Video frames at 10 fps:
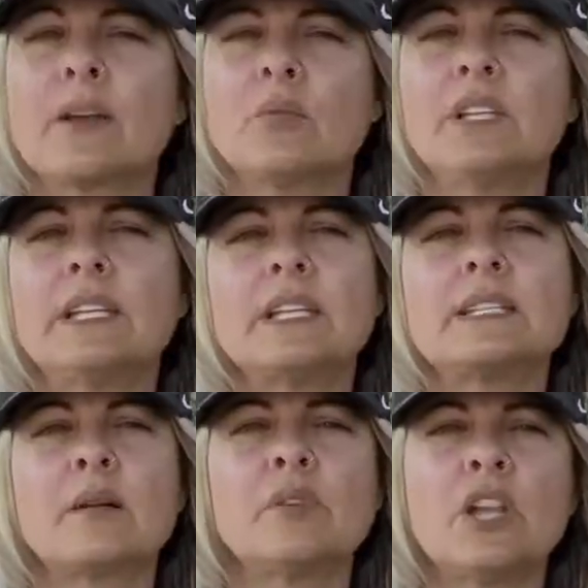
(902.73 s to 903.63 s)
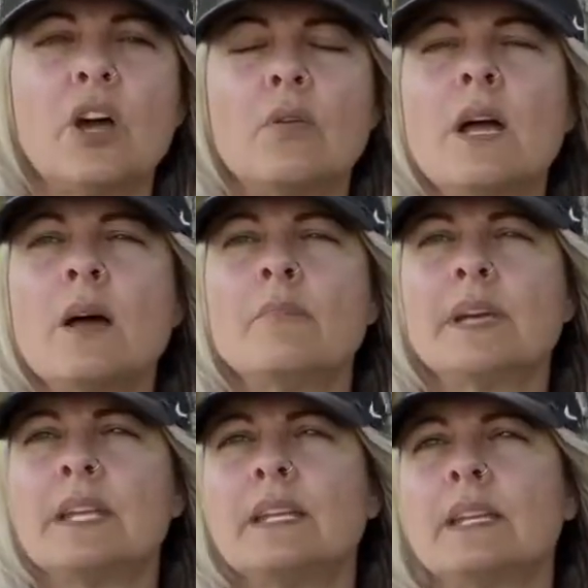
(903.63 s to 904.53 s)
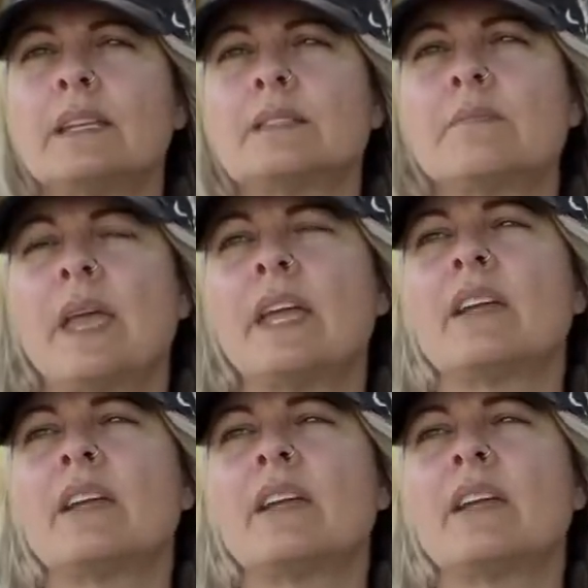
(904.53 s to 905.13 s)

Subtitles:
I will link it down below. But it is made